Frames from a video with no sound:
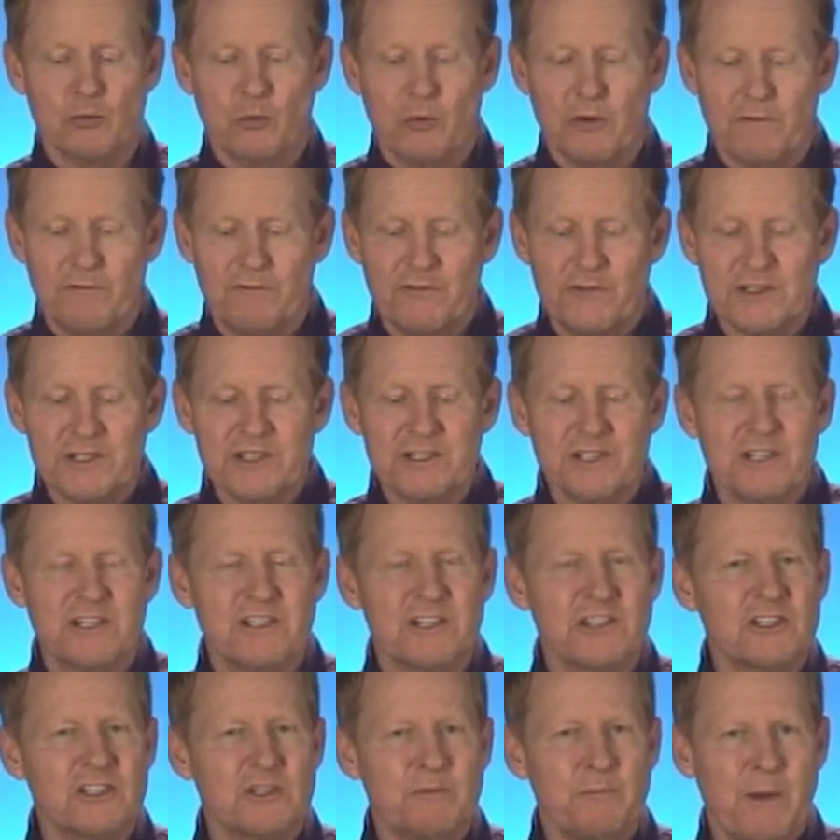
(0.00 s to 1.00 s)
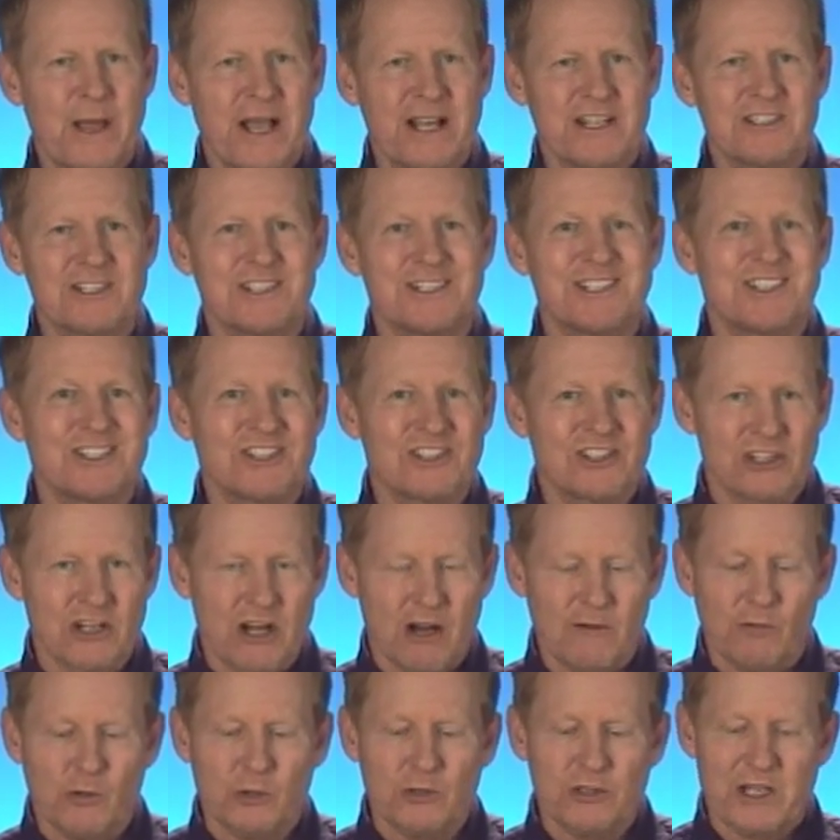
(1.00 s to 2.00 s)
We visited this passage
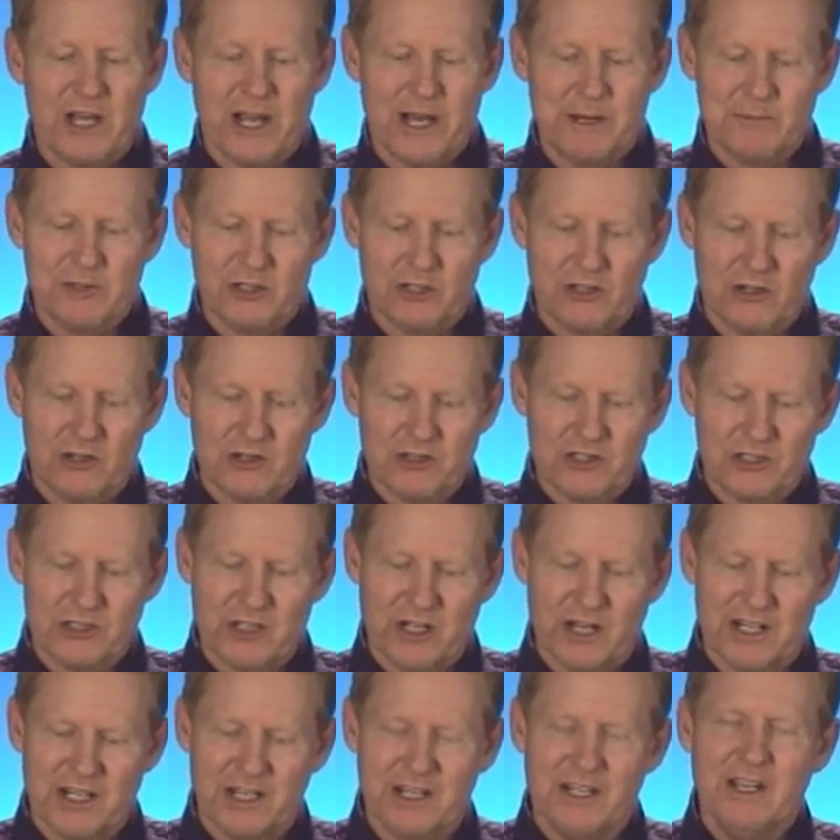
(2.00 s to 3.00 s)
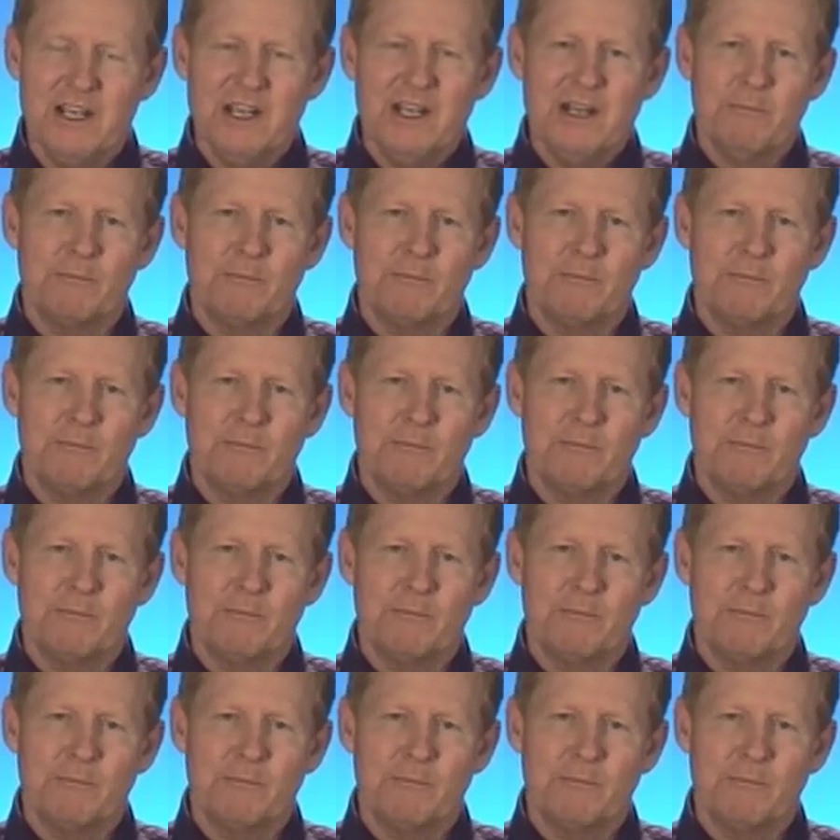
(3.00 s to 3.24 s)
several times in our study,